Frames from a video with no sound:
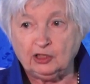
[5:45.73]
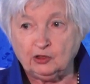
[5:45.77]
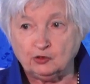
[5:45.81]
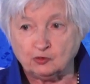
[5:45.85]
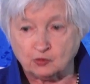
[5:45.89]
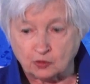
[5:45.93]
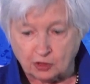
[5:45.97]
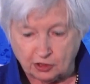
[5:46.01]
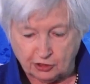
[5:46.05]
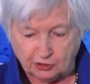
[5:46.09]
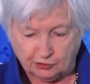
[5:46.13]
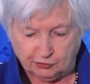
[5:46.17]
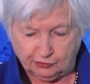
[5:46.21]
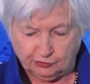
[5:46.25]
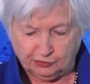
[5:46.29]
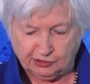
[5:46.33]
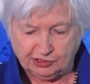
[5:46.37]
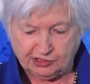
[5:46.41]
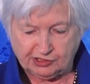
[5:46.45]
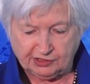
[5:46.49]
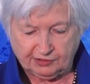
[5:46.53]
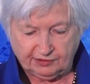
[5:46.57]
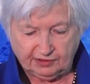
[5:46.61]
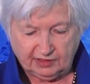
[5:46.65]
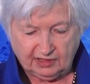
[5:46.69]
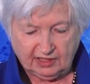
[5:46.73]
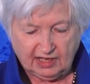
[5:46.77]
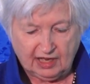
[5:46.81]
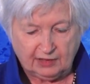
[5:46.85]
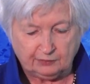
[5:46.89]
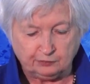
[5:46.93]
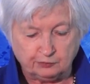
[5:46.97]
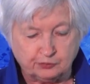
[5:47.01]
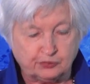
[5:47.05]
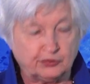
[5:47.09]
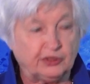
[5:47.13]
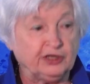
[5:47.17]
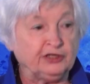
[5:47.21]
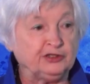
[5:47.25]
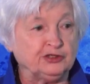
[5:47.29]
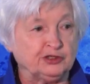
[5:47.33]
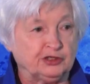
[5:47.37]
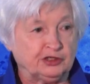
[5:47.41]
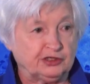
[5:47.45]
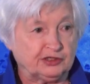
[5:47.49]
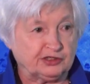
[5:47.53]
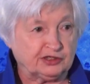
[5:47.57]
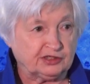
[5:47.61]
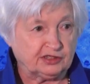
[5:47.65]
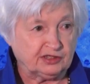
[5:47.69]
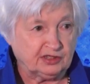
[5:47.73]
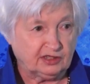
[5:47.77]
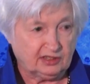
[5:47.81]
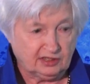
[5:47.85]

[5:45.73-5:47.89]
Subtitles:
roads and bridges.